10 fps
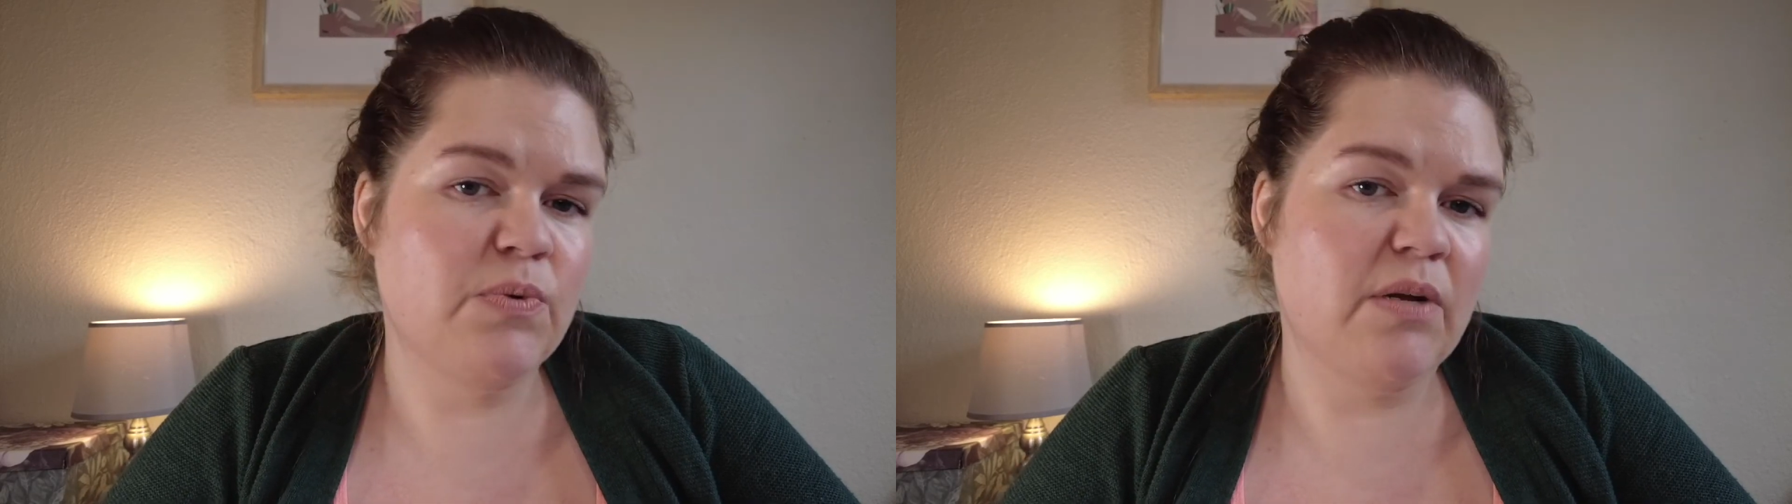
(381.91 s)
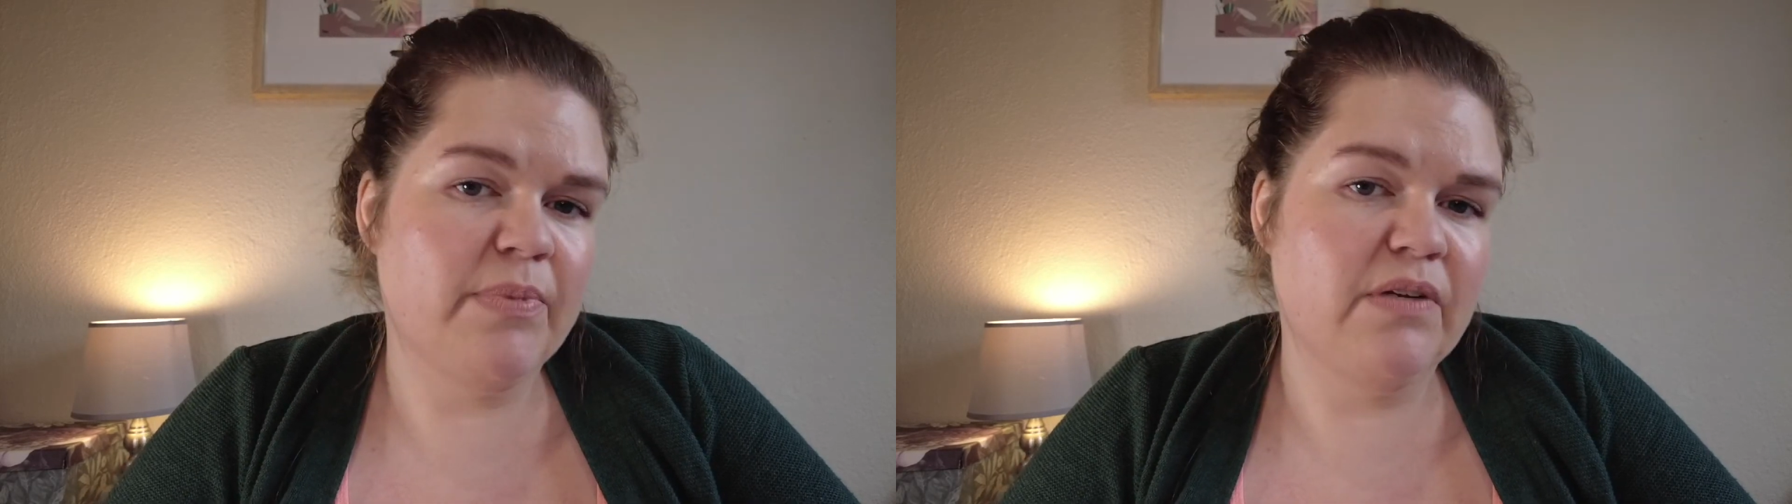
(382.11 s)

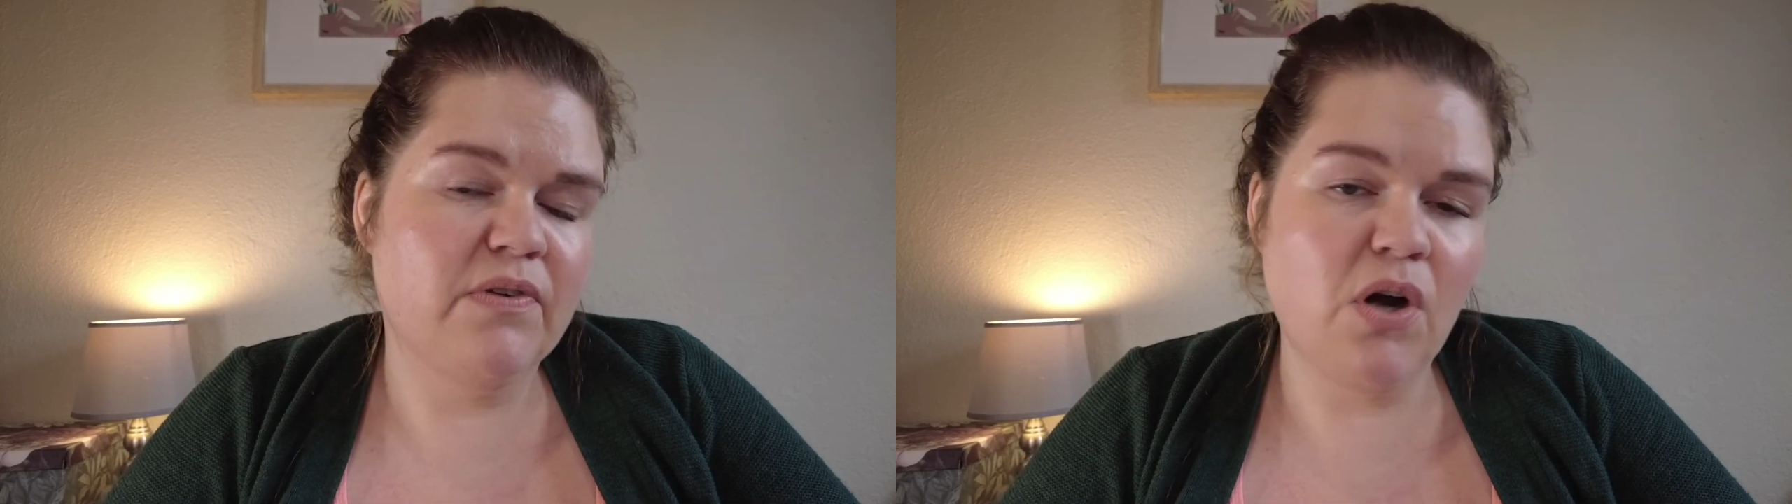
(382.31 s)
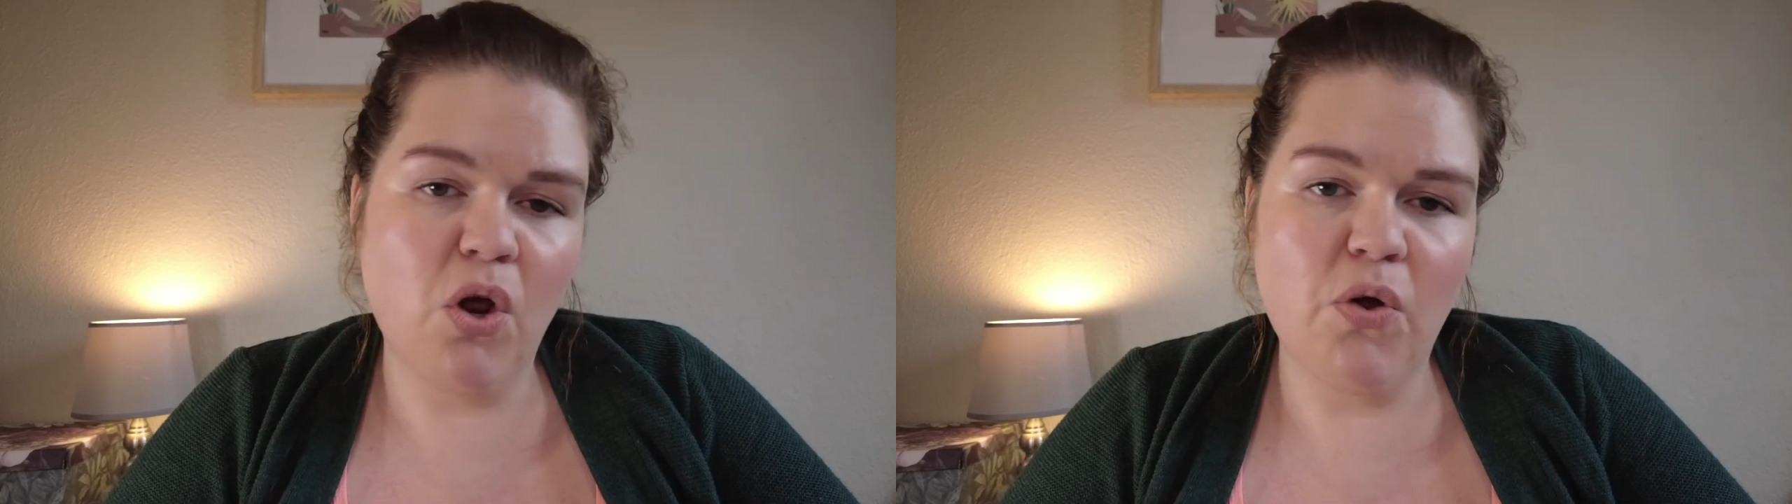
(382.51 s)
want a bit
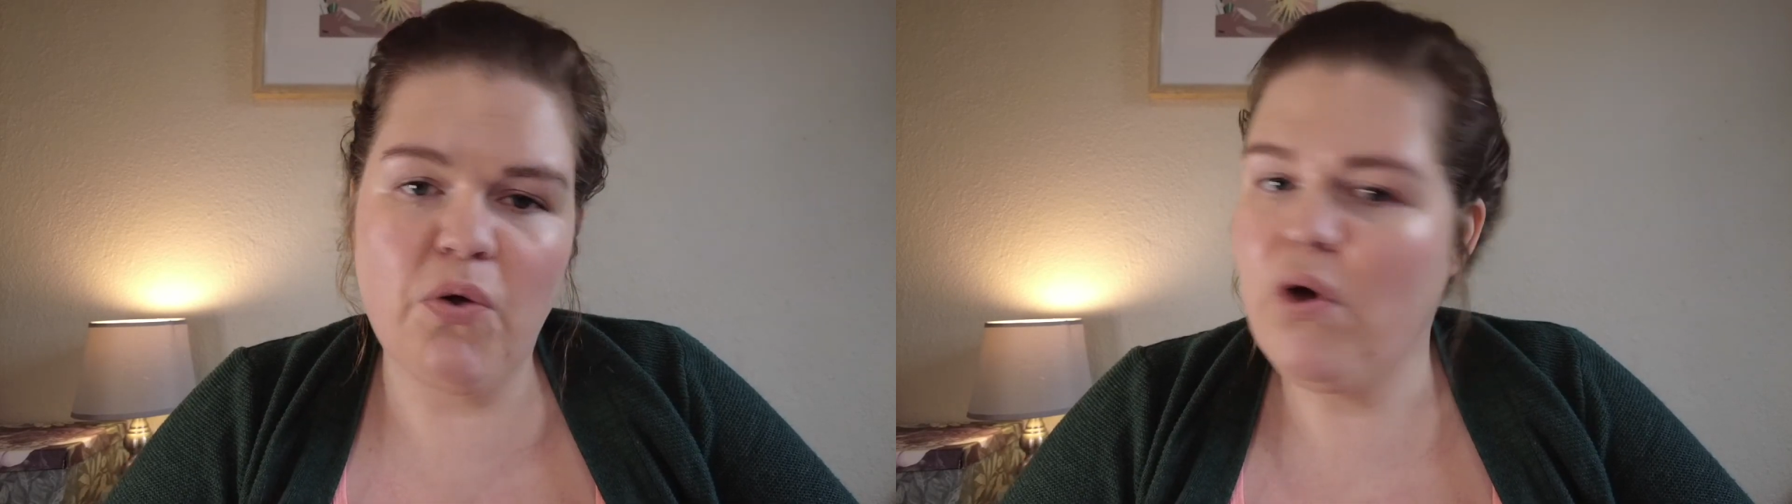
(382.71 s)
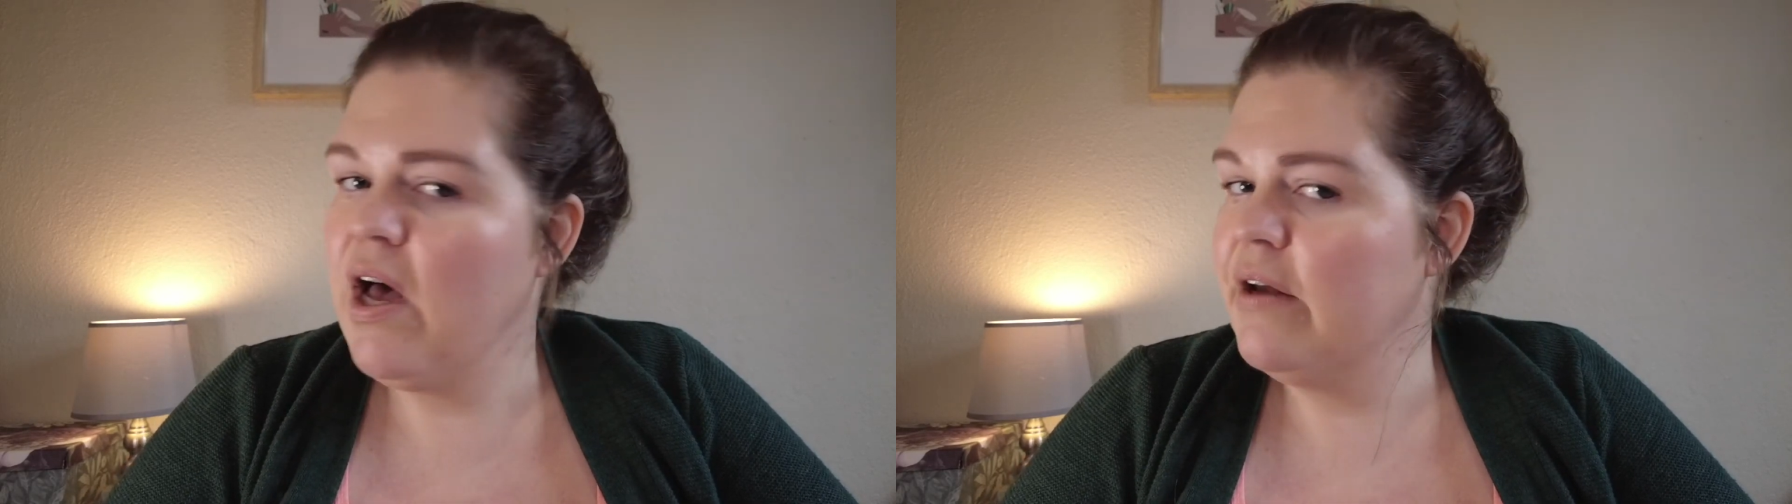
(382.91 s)
of
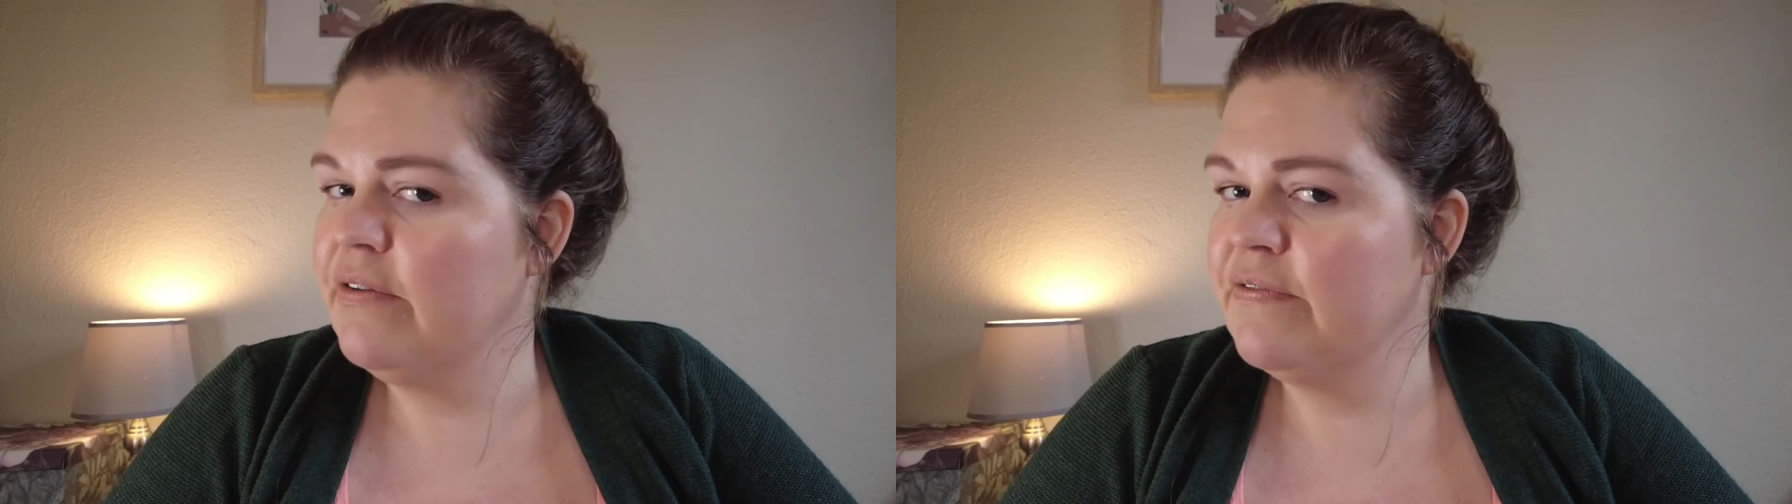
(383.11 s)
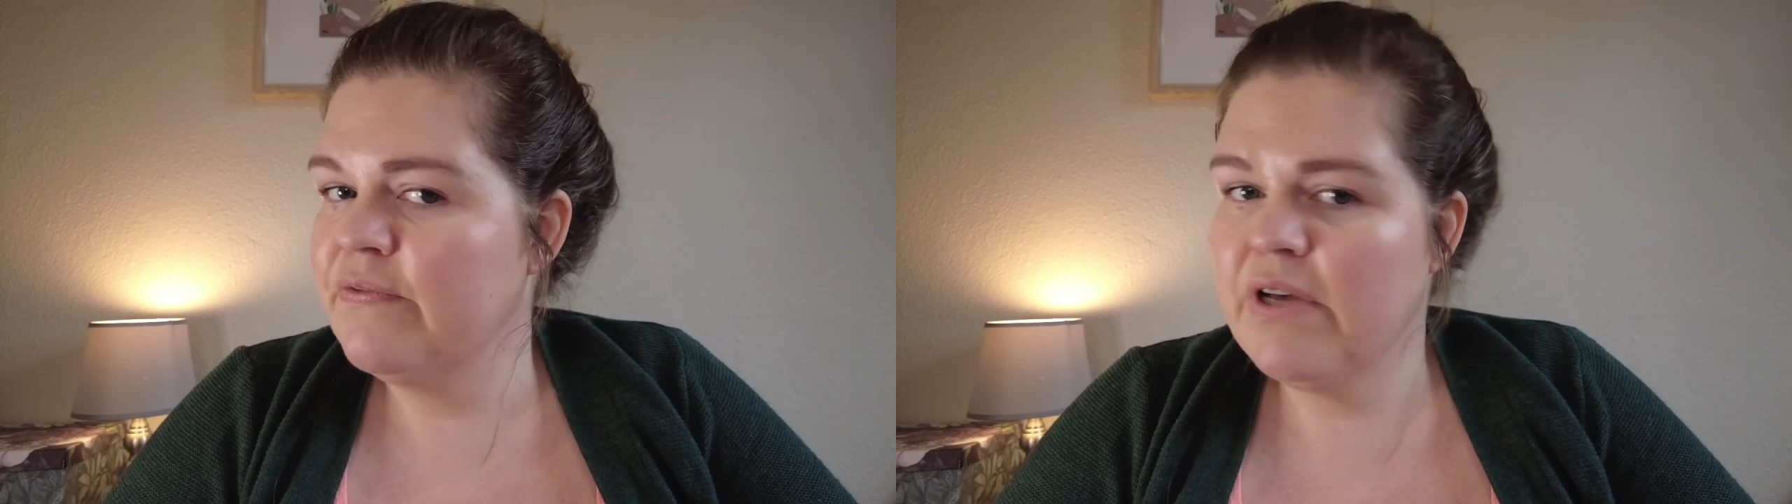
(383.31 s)
glow out of